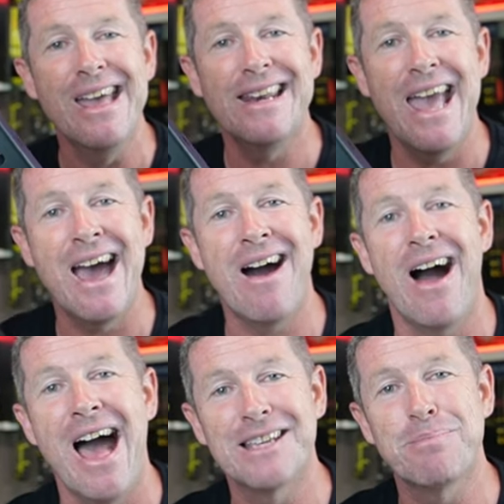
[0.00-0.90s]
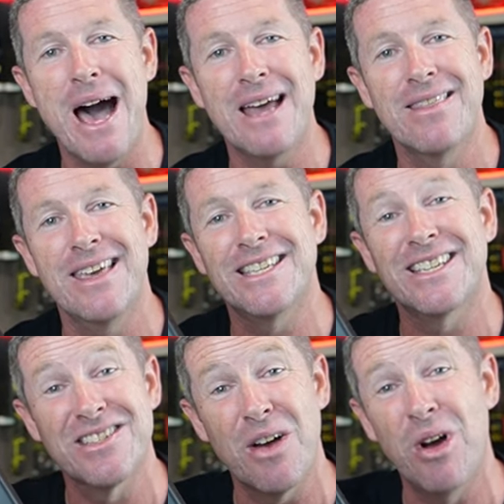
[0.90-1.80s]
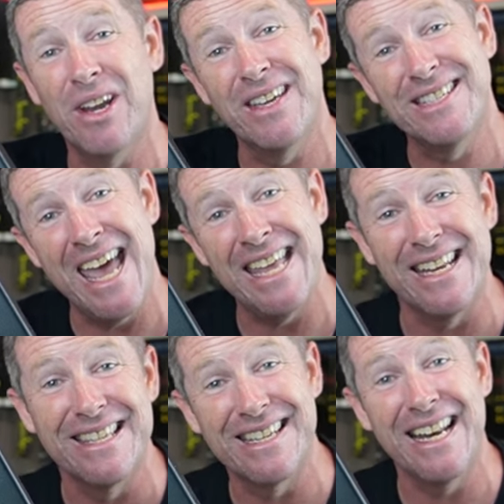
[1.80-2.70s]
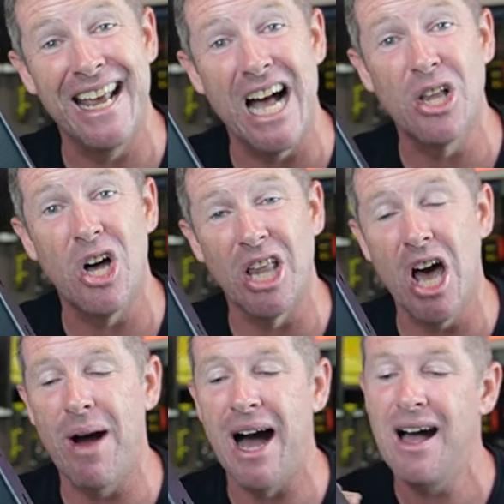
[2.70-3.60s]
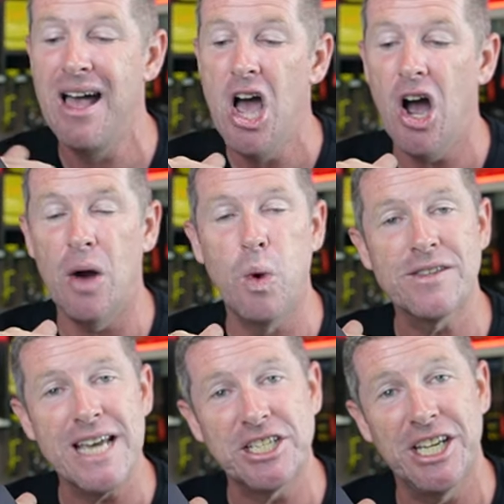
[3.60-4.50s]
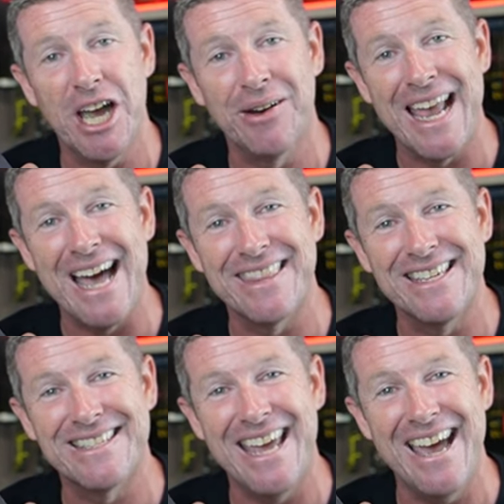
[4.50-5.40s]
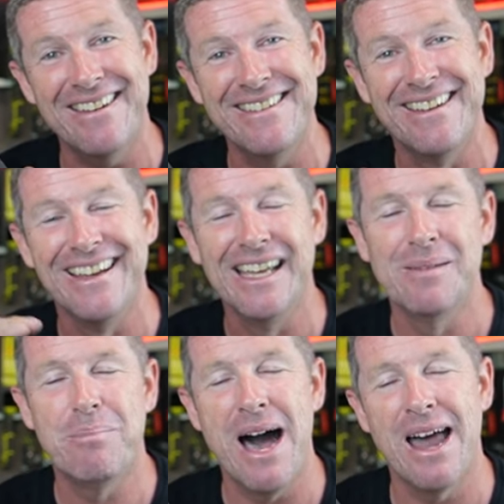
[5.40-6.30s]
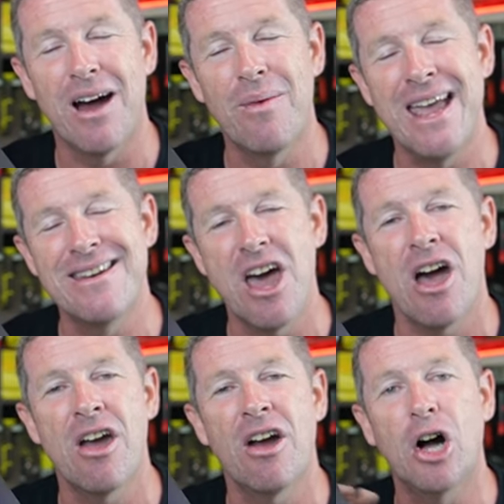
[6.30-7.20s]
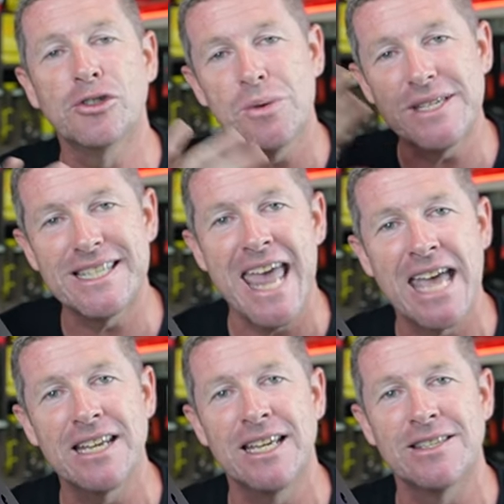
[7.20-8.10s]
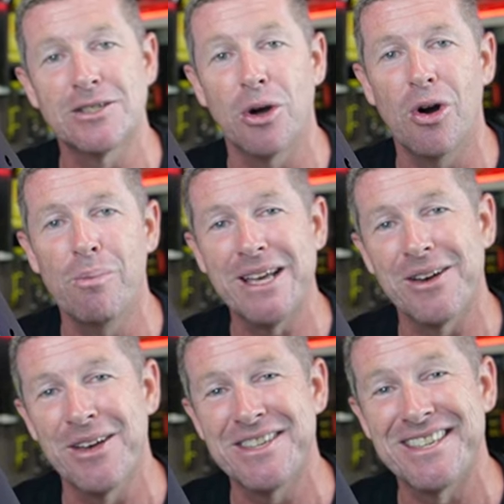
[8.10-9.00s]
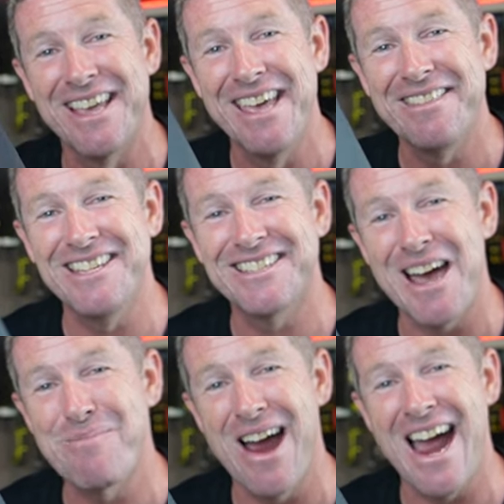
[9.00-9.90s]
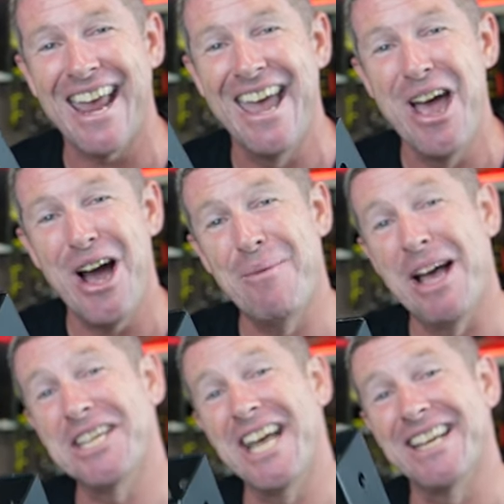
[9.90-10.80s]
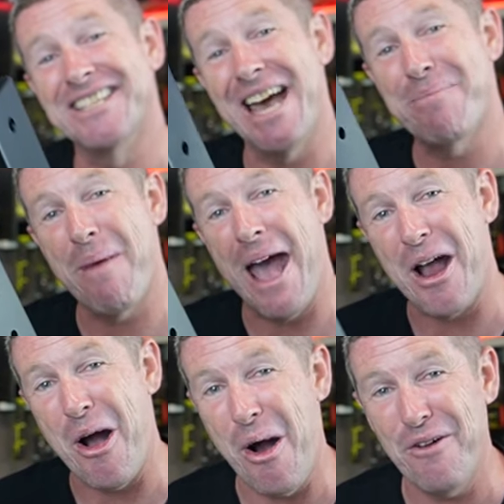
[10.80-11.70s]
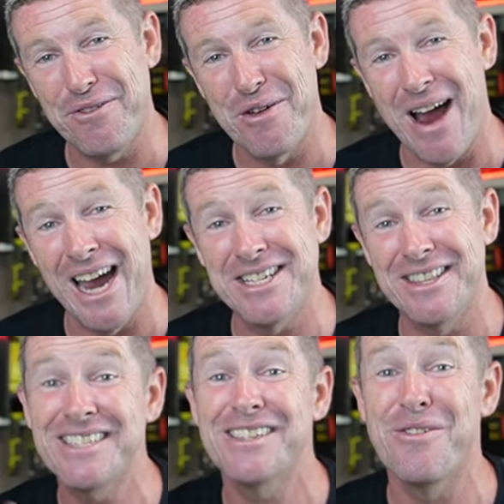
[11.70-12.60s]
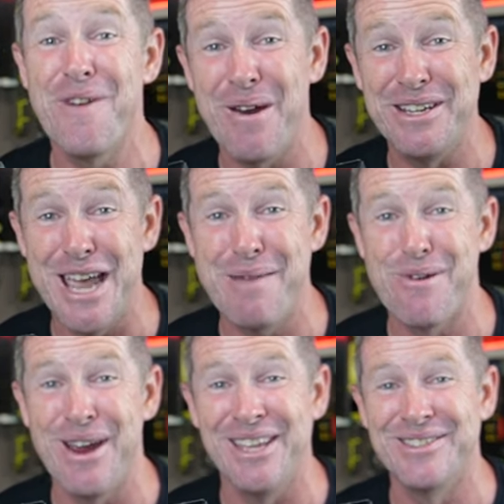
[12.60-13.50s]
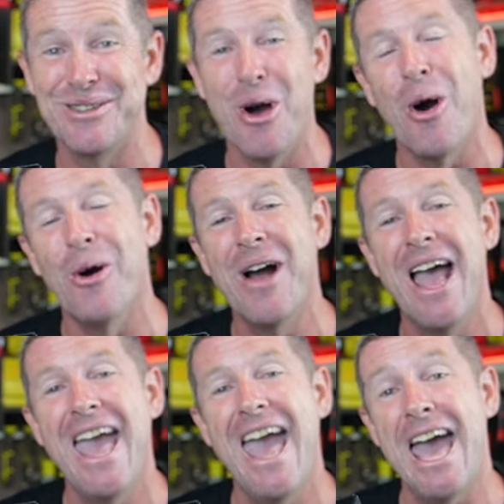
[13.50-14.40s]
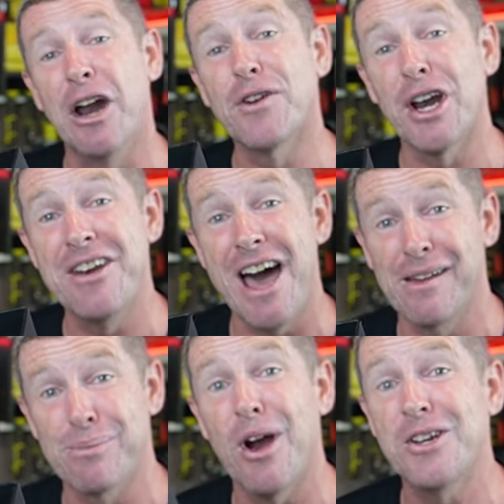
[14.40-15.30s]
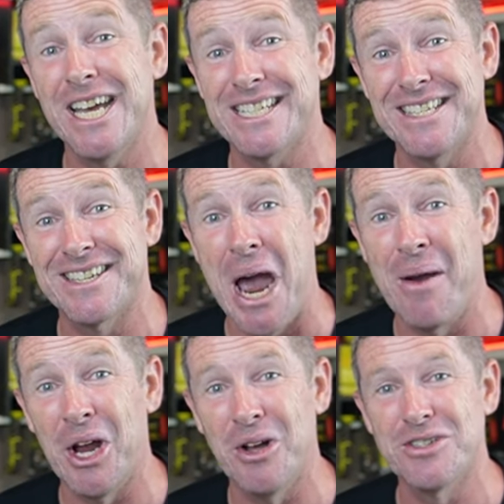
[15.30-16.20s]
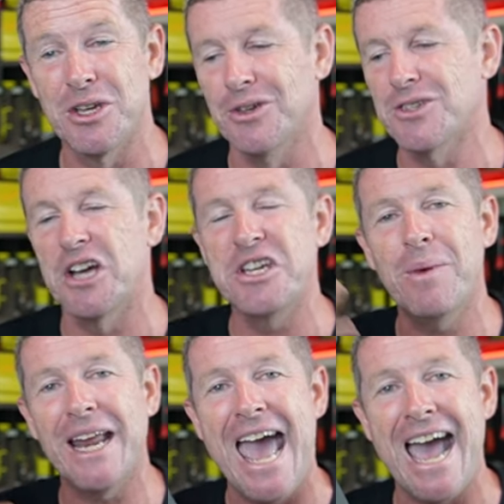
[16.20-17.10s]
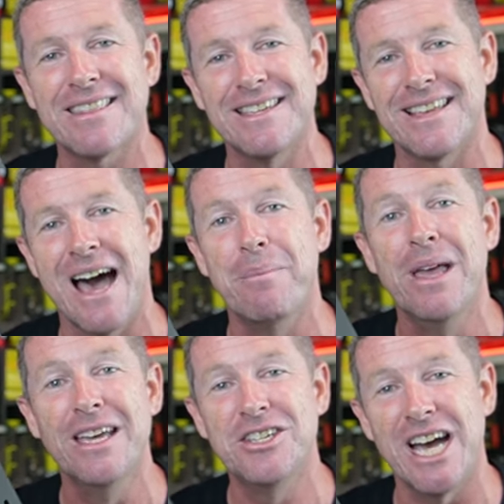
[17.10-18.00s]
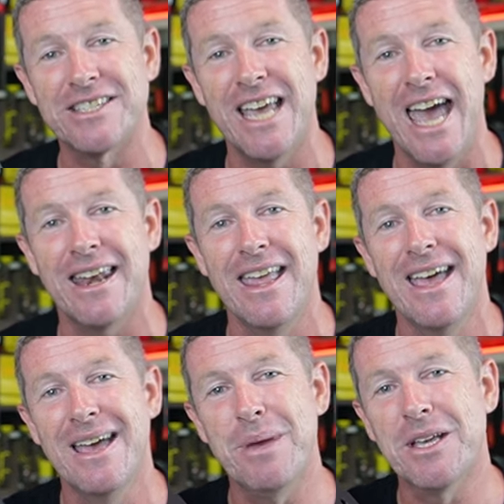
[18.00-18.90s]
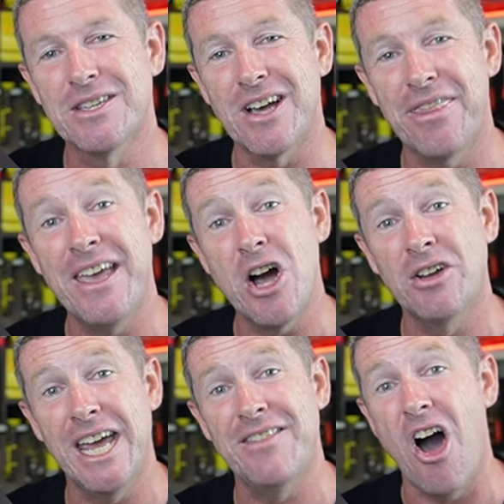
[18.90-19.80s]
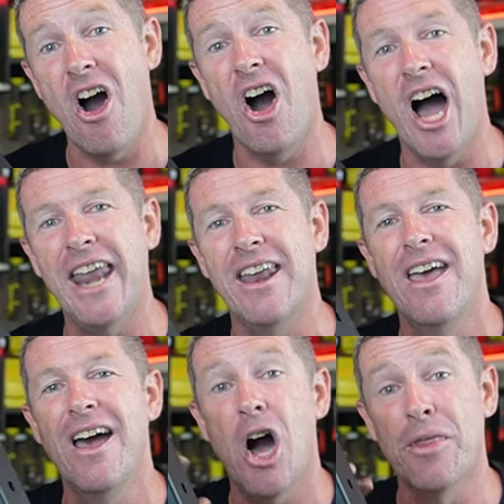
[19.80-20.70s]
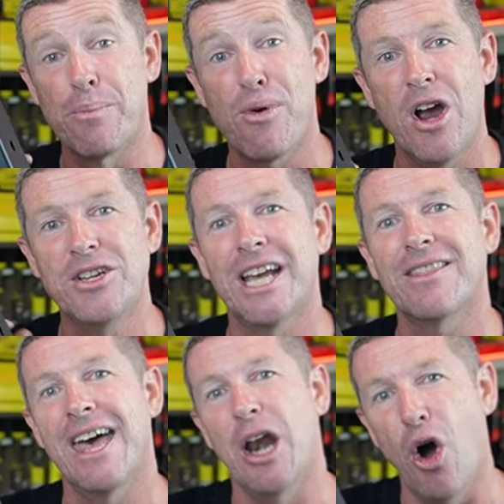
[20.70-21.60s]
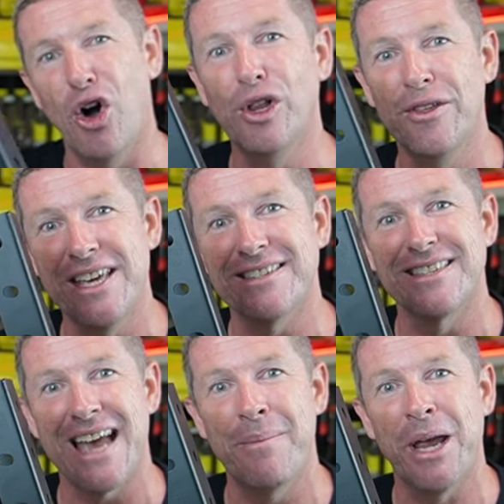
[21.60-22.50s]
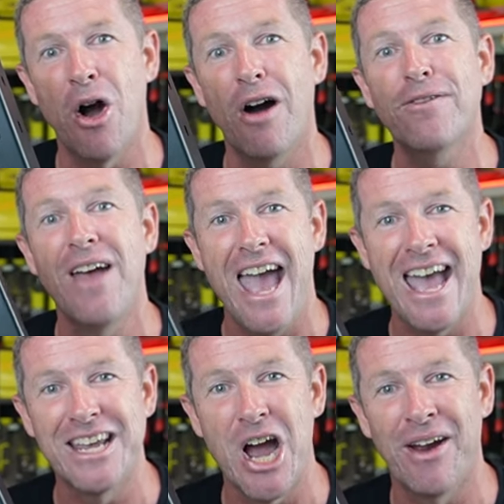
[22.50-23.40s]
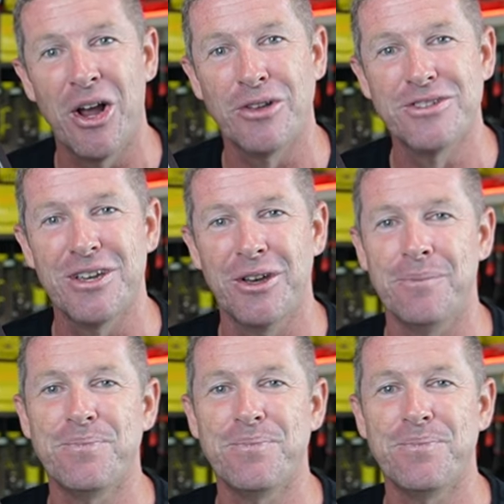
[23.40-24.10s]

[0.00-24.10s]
Now, as part of this, because I wanted the tent sitting a lot lower, I was actually going to cut this down, but I went, no, I'll do a standard install because this tub rack, I'm actually going to take back off the Ranger. This is a very temporary install, and I've got another project it's going on to. So I don't want to hack this up just yet because I think I'll need the height on the project that all of this is coming off and going on to.